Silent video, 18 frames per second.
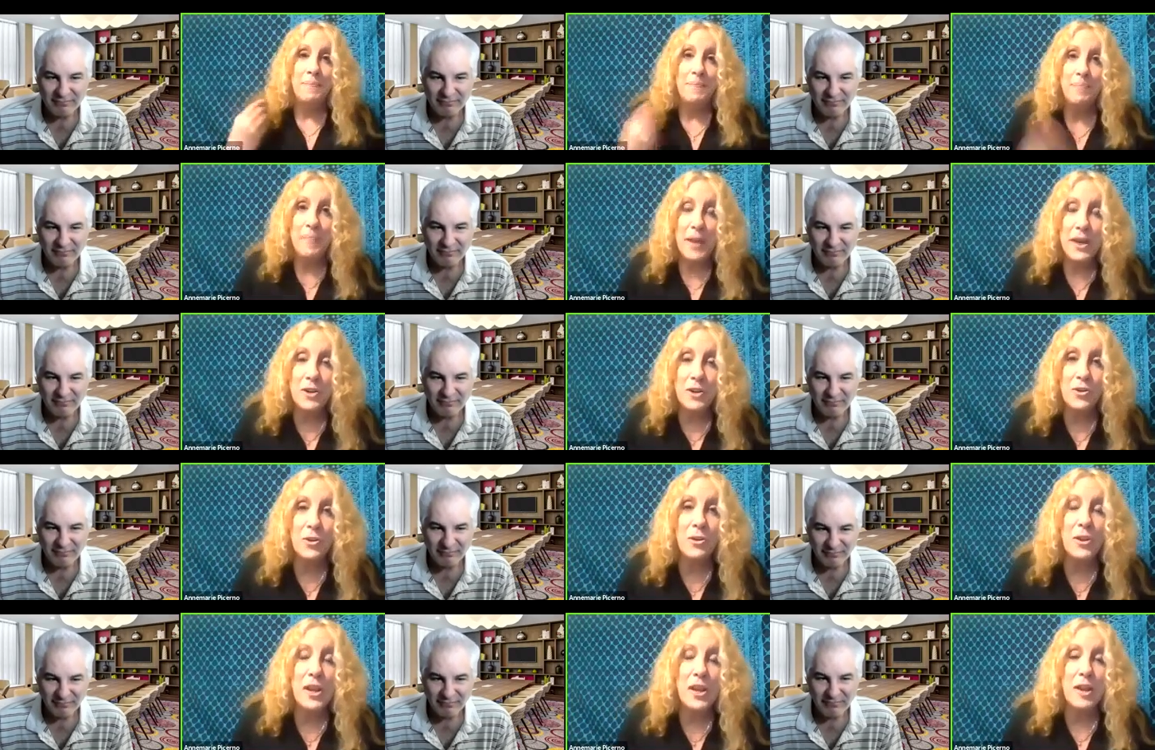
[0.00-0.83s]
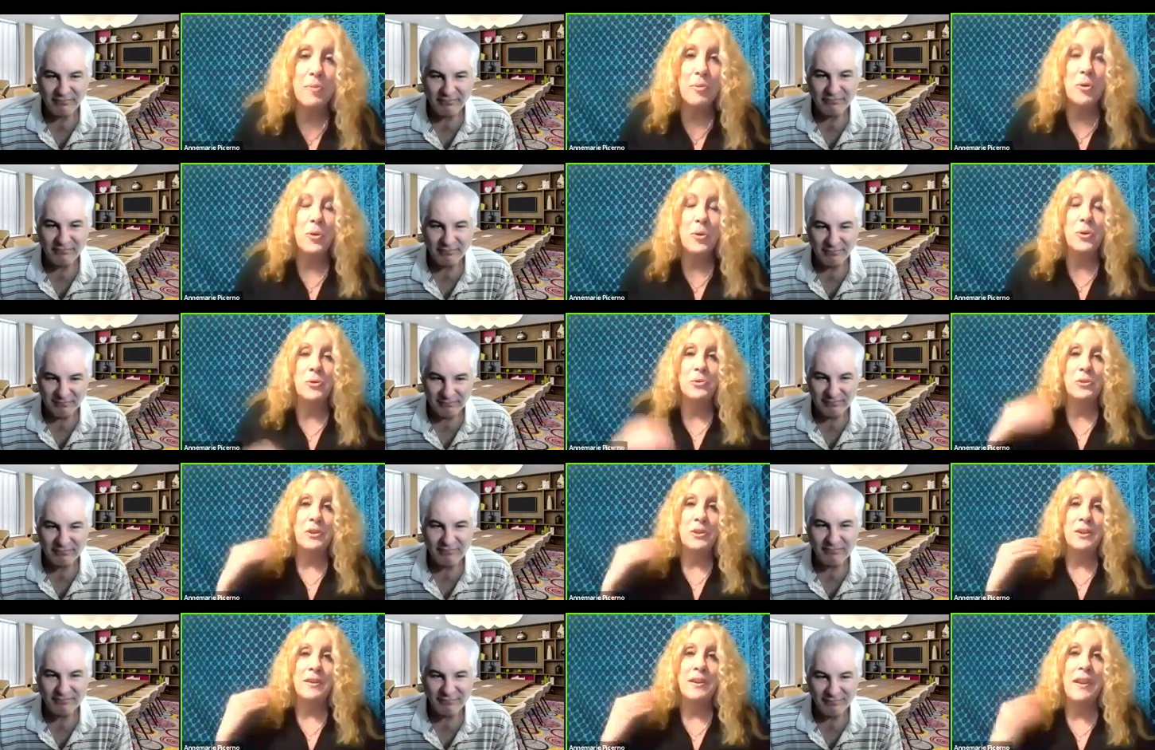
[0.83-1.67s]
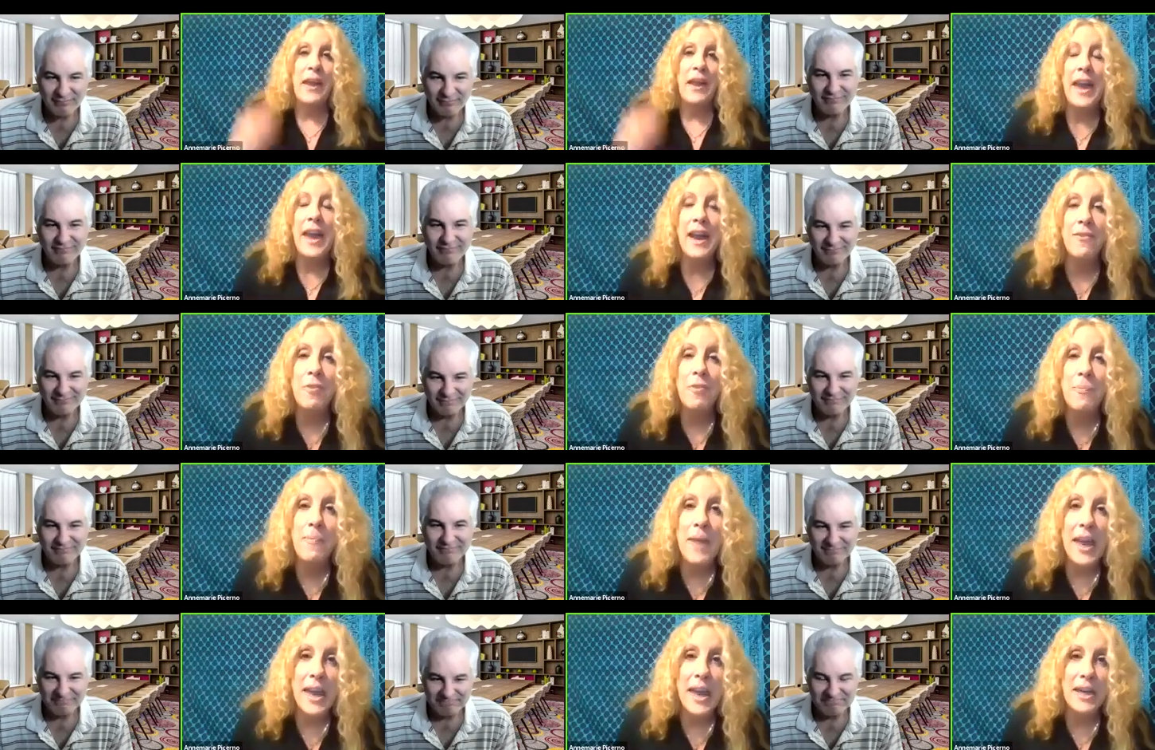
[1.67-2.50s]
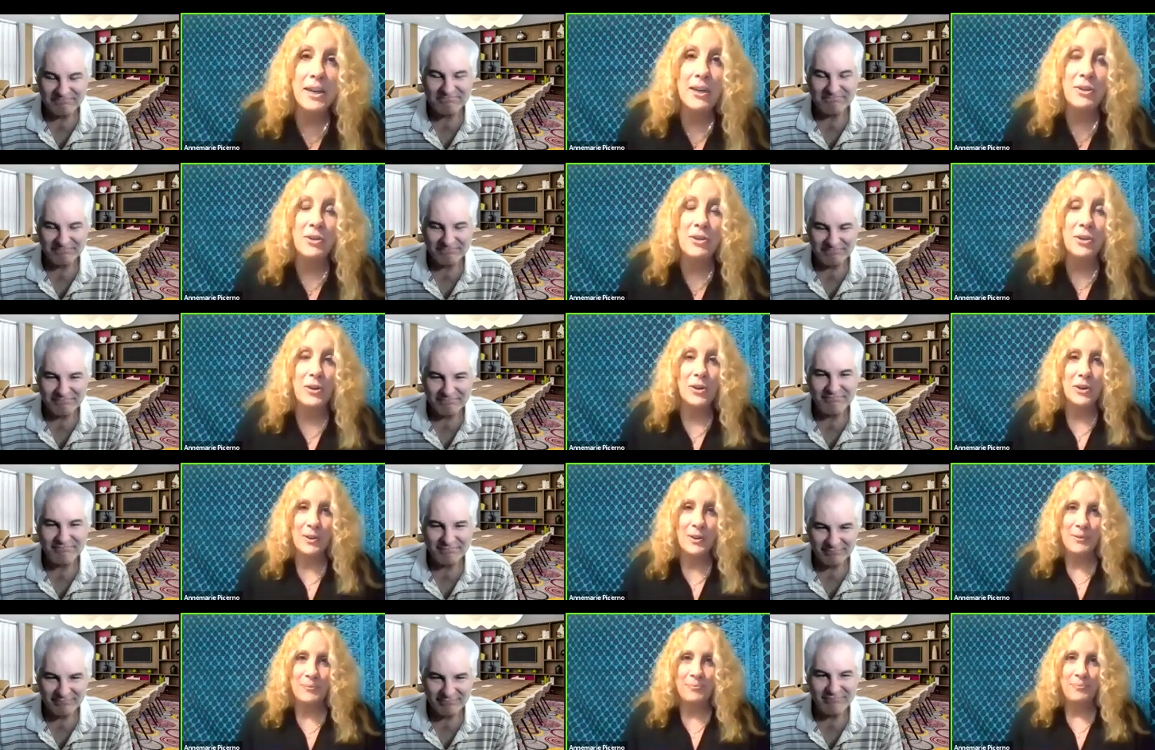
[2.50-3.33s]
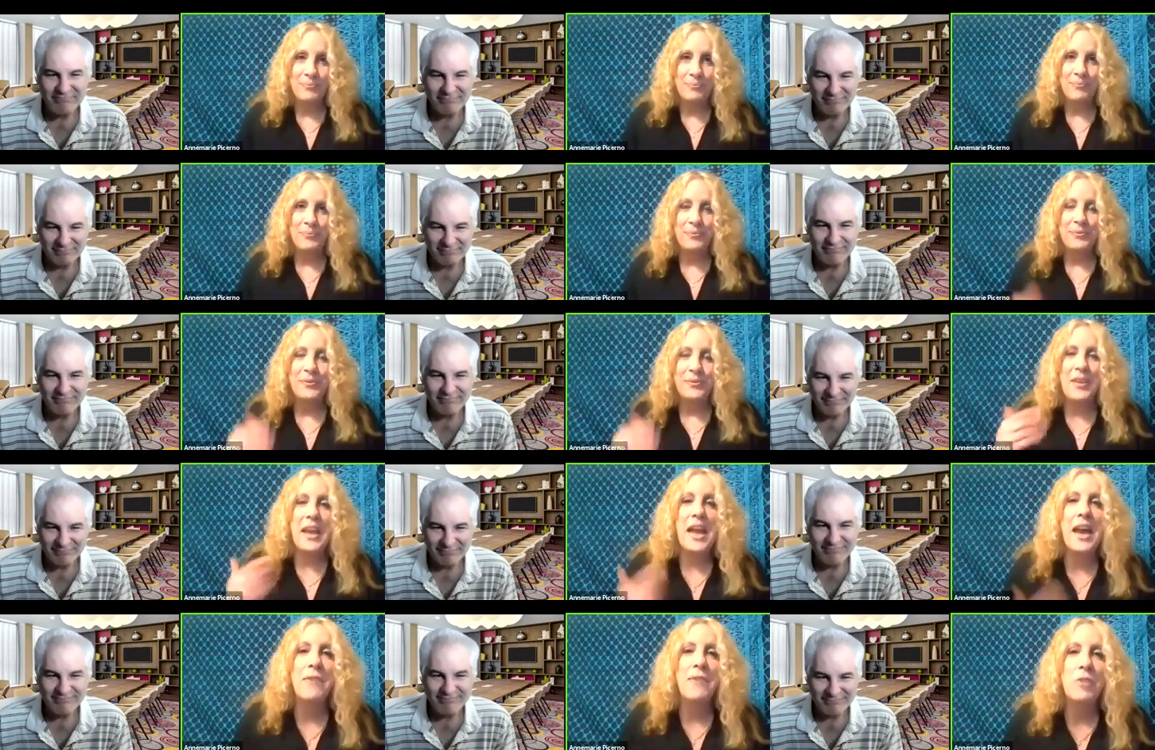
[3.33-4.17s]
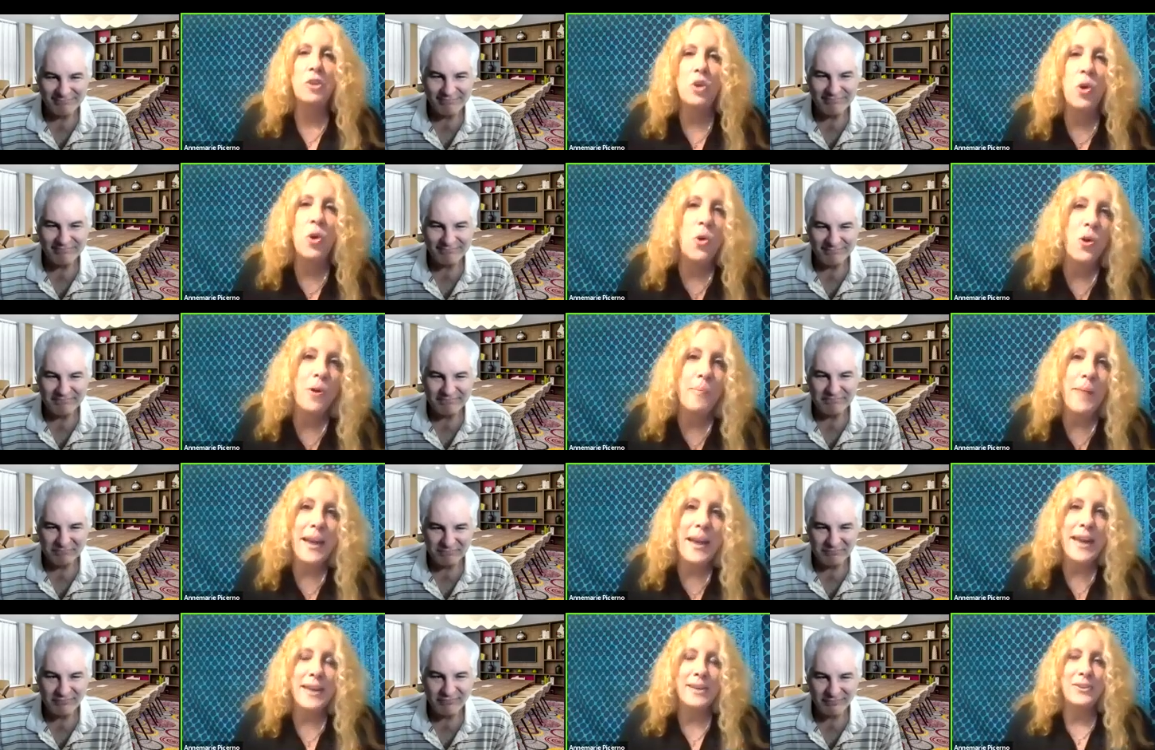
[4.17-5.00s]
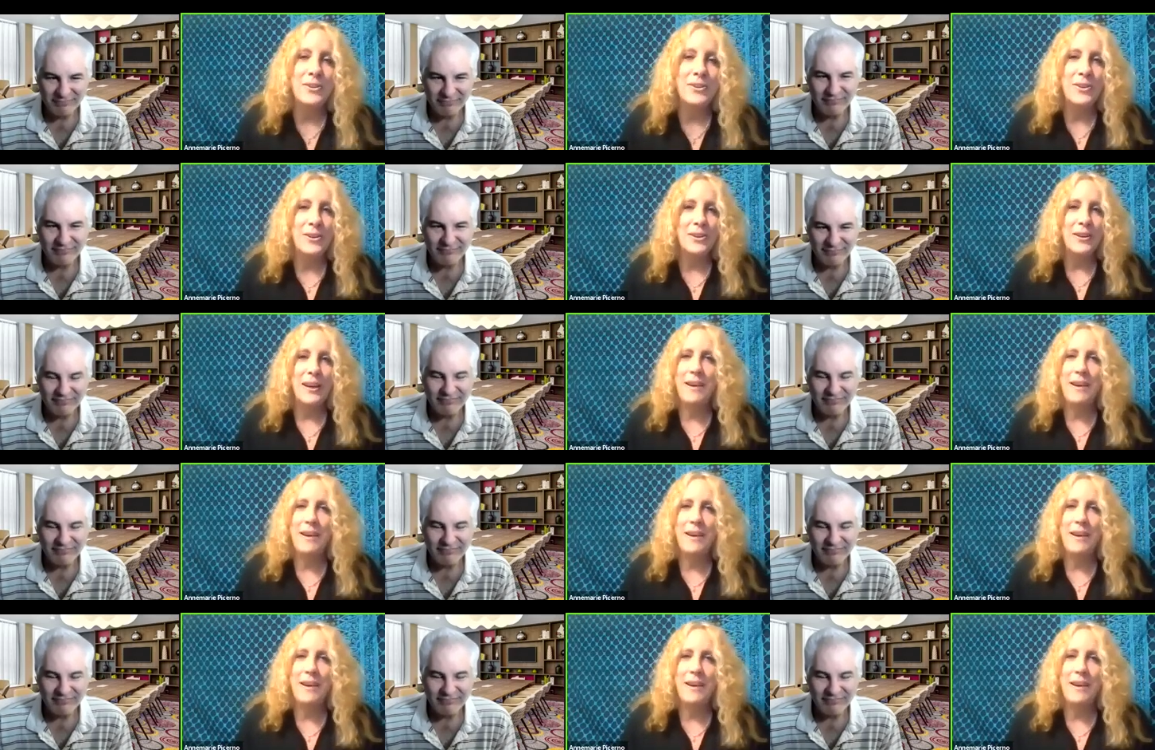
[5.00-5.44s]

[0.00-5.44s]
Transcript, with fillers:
Speaker 1: major labels, have a manager, they have a tour manager.